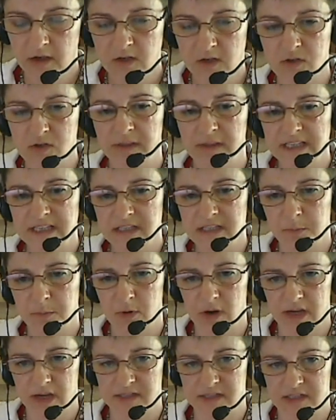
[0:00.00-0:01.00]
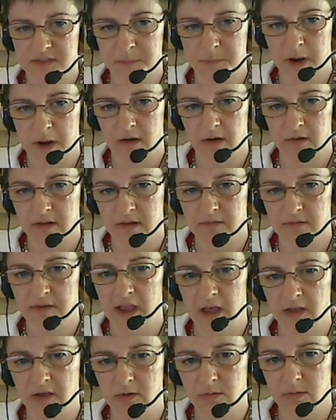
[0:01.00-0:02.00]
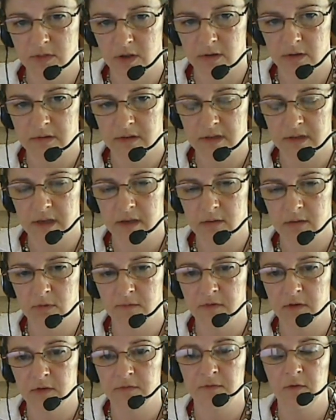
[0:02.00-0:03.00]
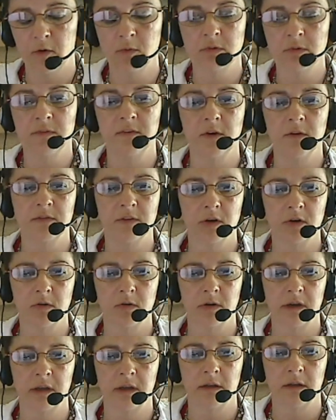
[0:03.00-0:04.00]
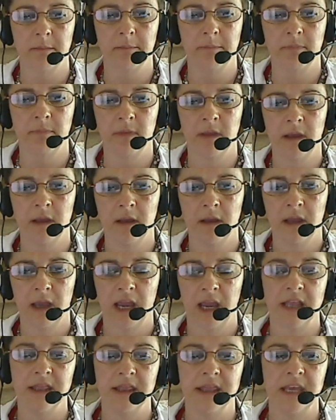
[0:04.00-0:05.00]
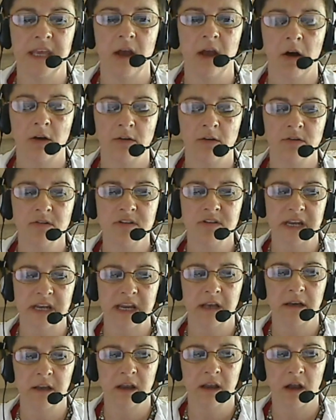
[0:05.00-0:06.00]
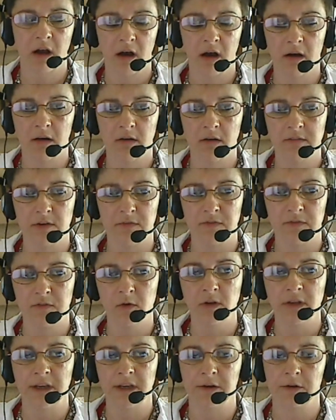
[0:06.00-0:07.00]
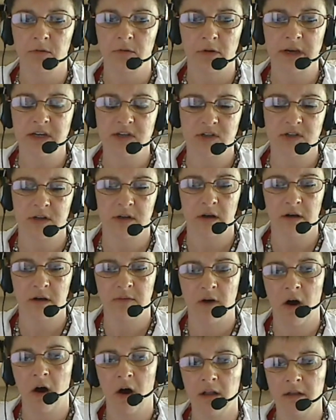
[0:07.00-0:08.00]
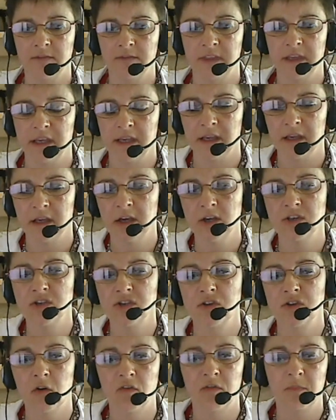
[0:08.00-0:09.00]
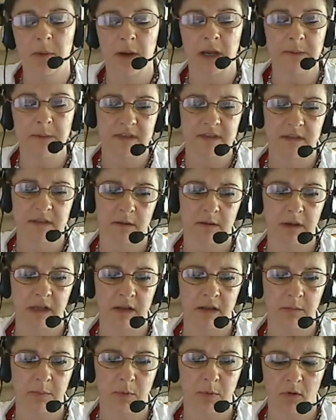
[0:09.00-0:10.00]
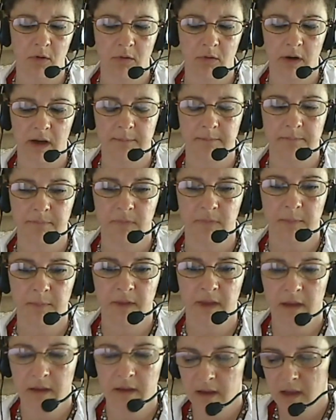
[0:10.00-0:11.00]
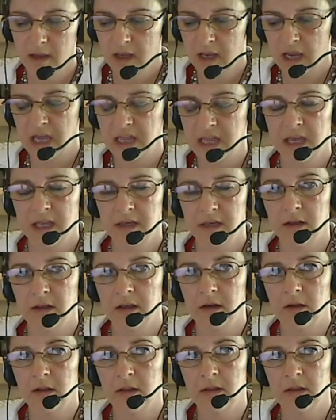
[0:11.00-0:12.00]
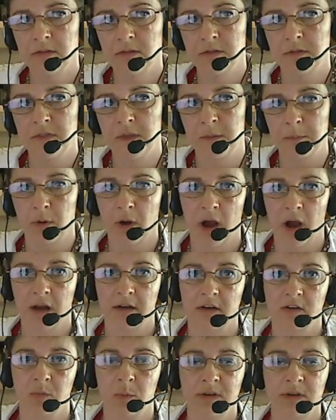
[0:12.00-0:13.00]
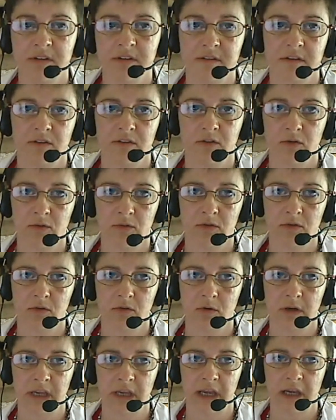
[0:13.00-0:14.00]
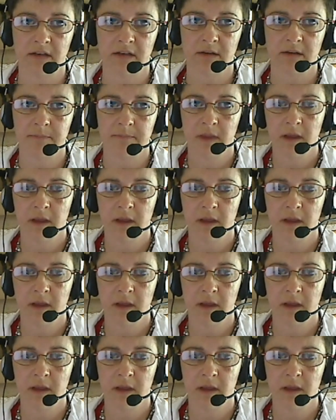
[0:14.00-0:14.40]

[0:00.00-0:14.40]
So that's the process part, the value, the full review of the curriculum and the understanding of the full integration of all of the stovepipes in the program. And then the product, what does the student create?